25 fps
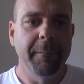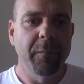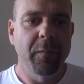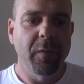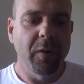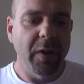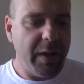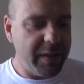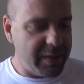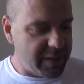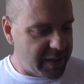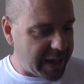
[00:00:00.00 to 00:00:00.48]

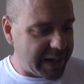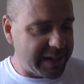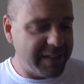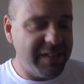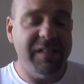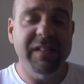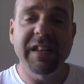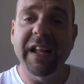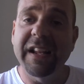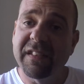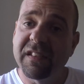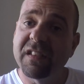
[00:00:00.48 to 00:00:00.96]

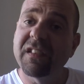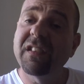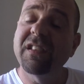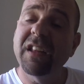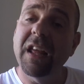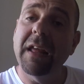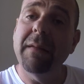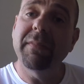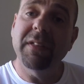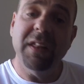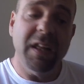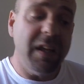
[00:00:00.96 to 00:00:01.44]
That's the
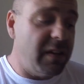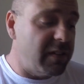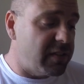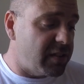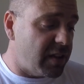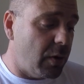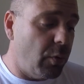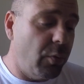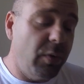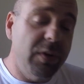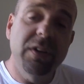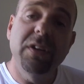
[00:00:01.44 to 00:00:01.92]
same thing as
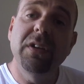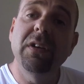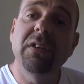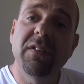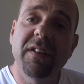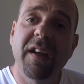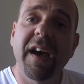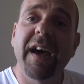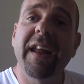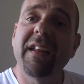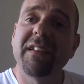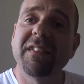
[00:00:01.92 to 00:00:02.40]
like when the
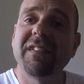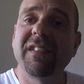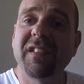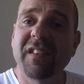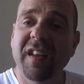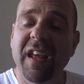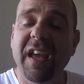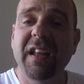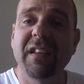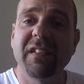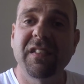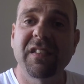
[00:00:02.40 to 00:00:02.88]
United
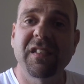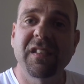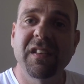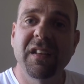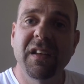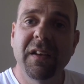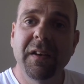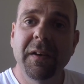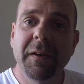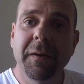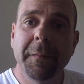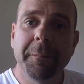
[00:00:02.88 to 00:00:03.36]
States
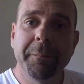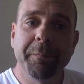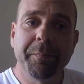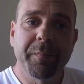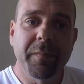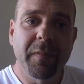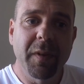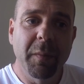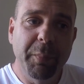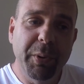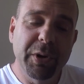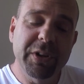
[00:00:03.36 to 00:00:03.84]

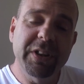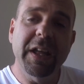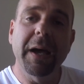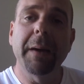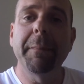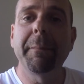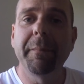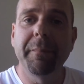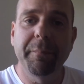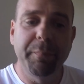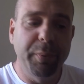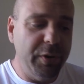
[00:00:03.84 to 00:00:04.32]
put
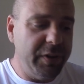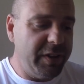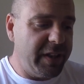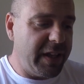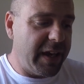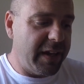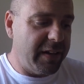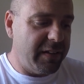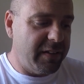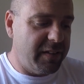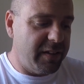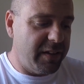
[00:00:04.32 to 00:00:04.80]
that
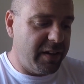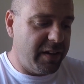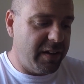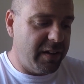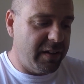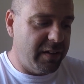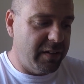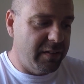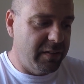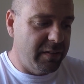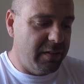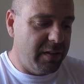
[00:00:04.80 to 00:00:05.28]

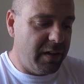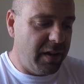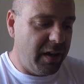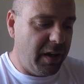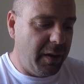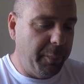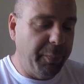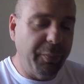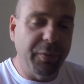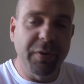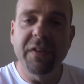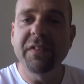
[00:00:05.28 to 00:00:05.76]

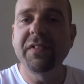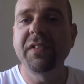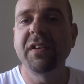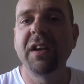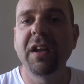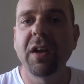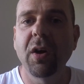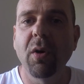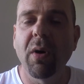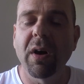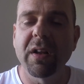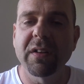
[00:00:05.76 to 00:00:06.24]
prison
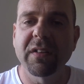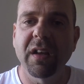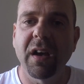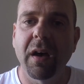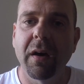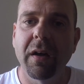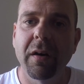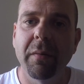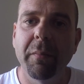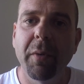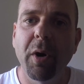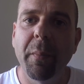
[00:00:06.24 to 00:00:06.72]
in
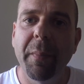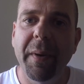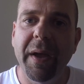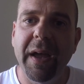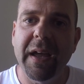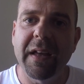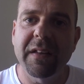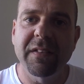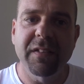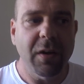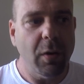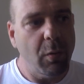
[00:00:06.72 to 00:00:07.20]
Guantanamo
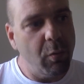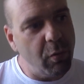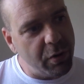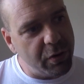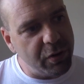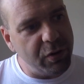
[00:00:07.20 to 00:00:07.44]
Bay. It's like we're